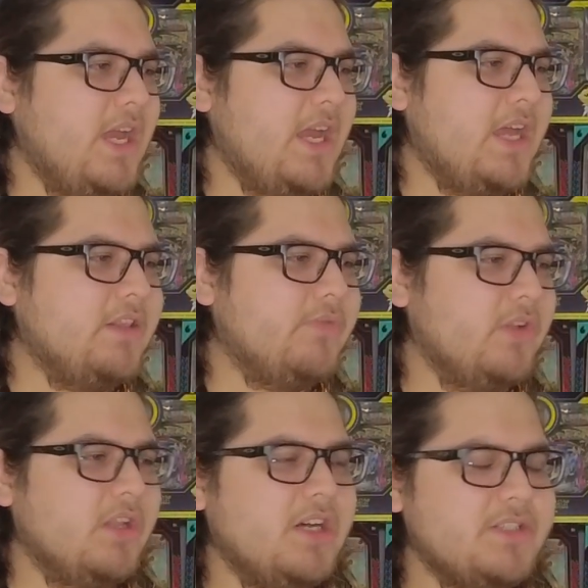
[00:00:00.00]
And the
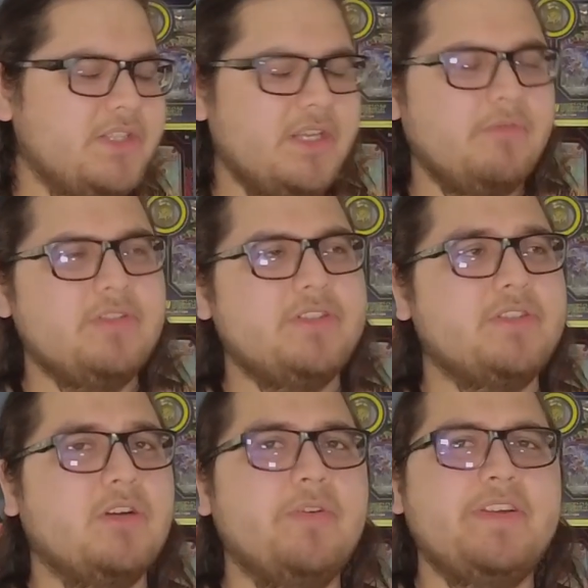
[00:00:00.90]
velocity at which it's
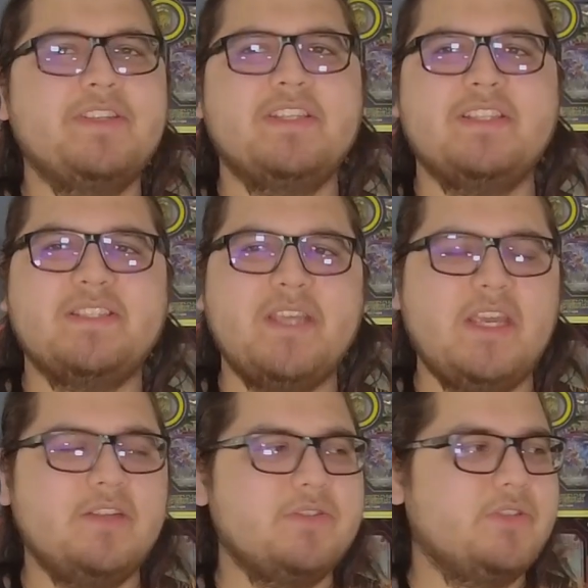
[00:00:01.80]
going is
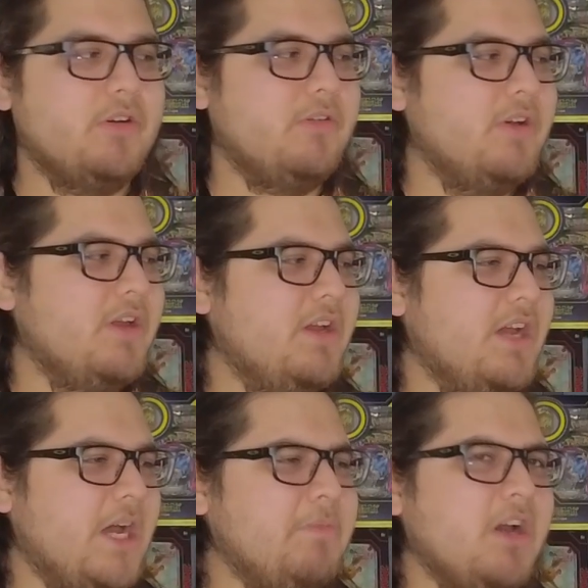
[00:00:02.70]
insane, so
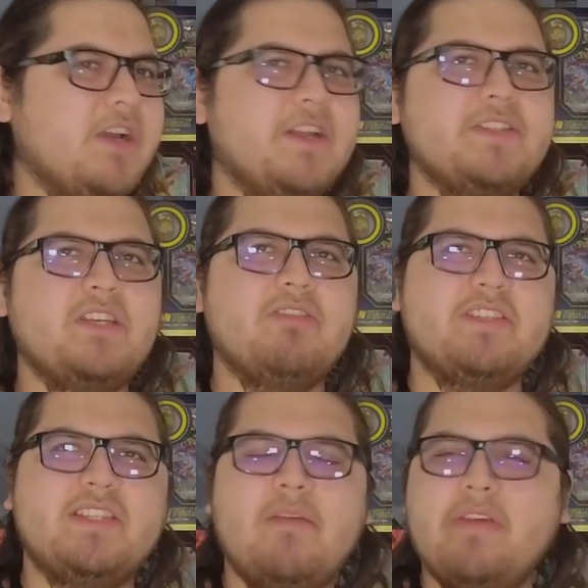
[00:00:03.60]
I'm not going to sell at
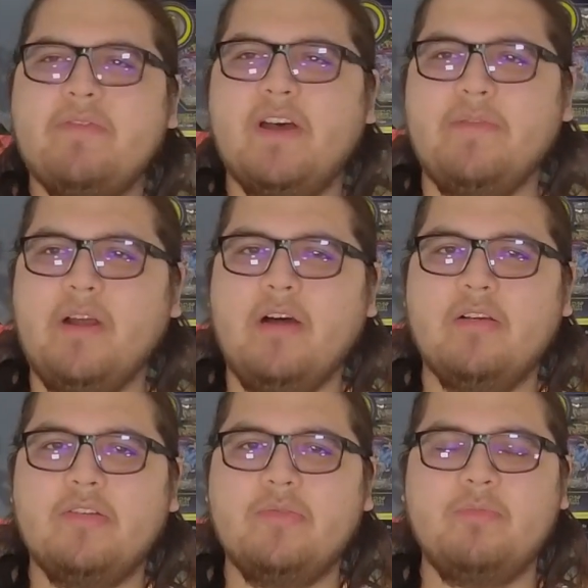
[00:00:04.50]
seventy-five dollars.